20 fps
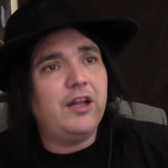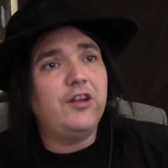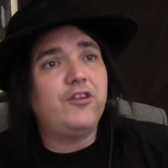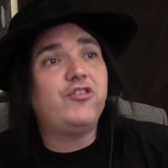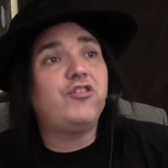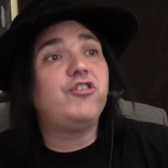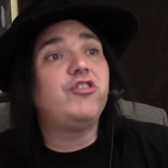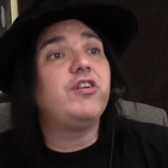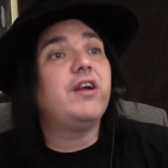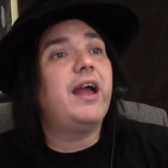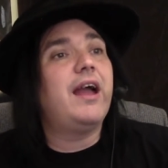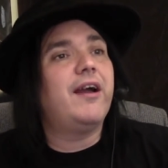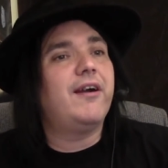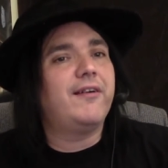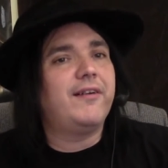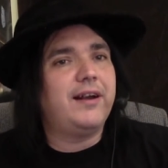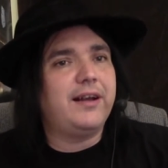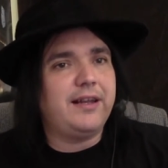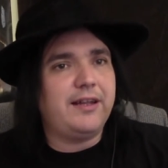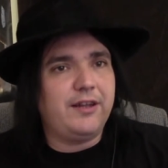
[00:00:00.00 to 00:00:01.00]

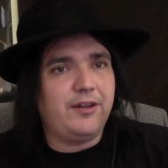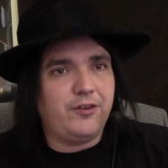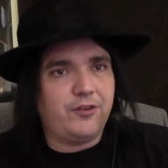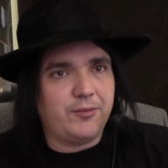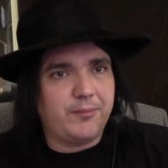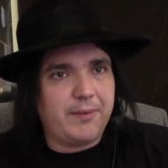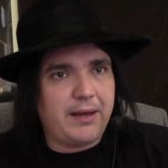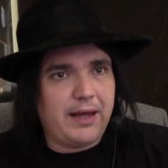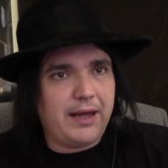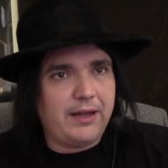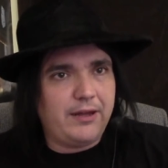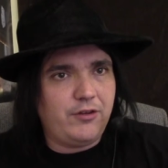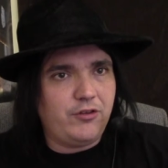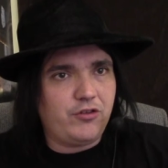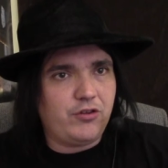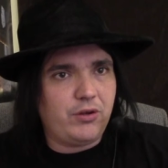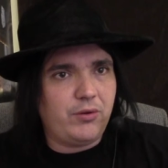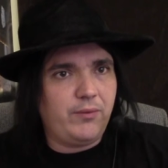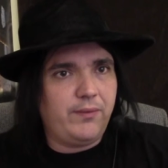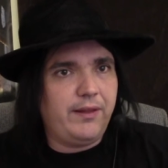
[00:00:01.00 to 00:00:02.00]
Charities, mind
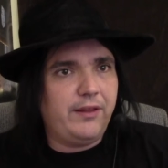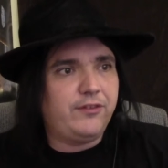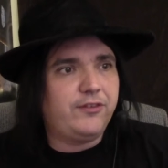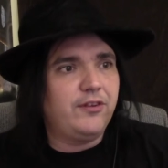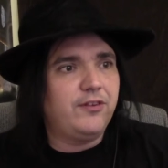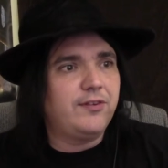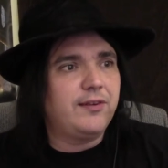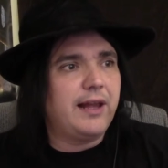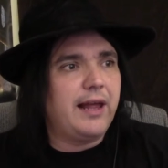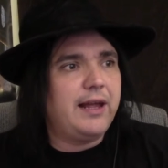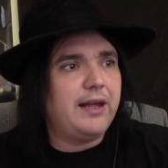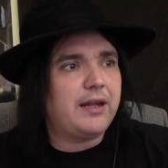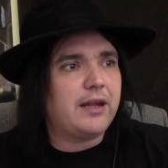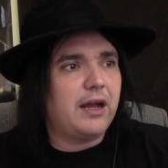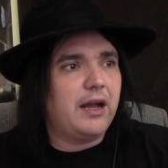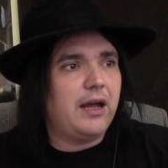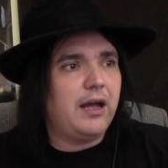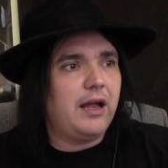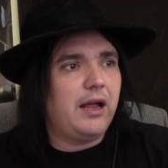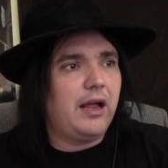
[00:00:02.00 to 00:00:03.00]
you. This is like
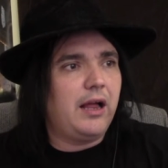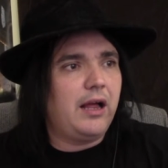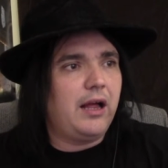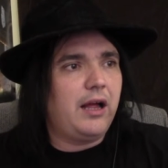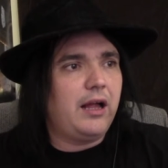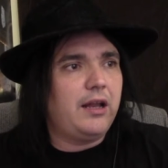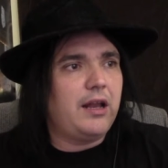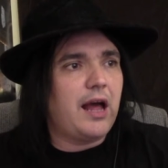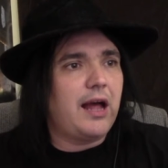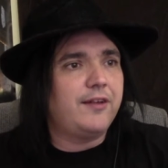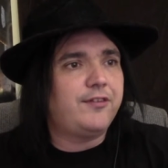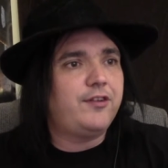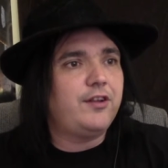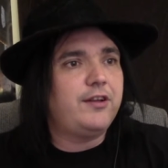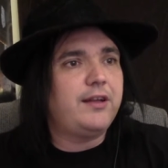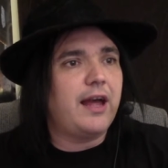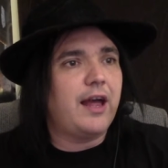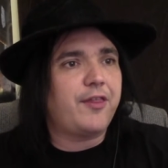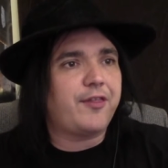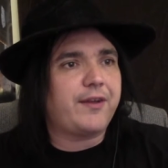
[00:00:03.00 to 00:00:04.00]
a, a Nazi
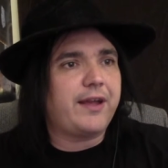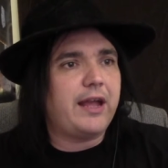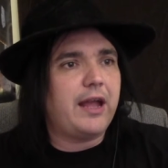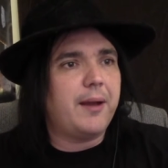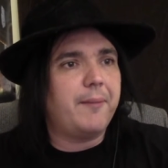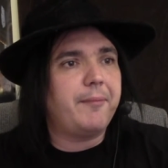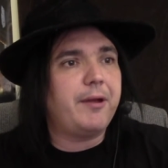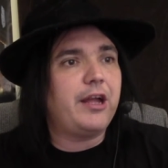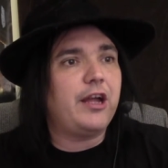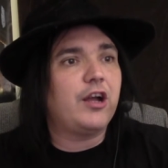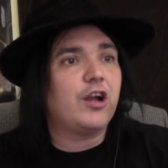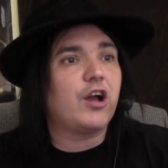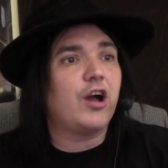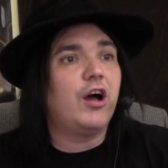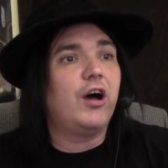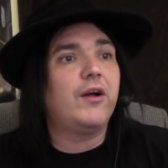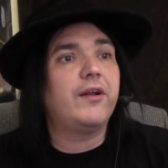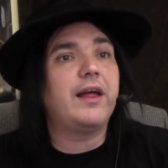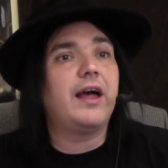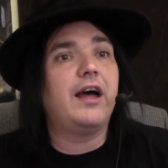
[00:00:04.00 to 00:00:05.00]
death camp being
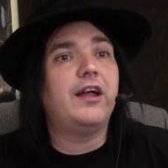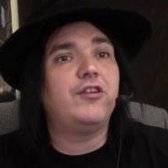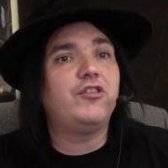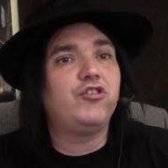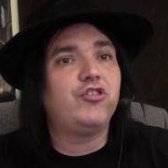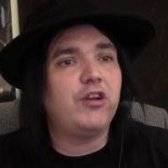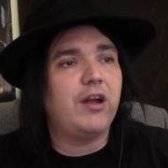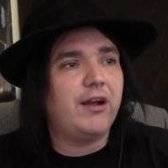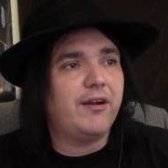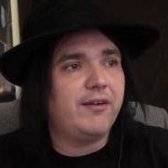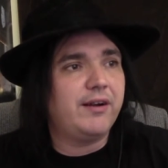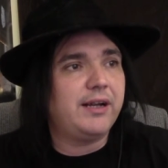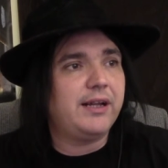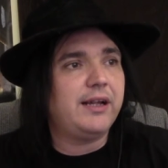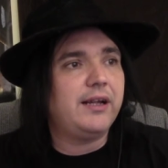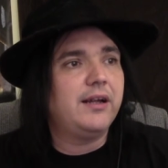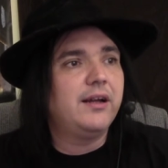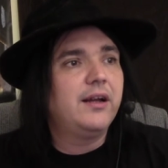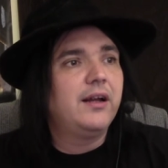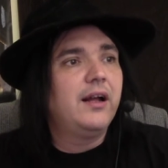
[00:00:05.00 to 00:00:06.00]
called a
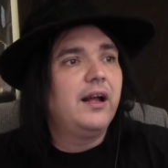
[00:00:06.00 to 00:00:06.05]
charity.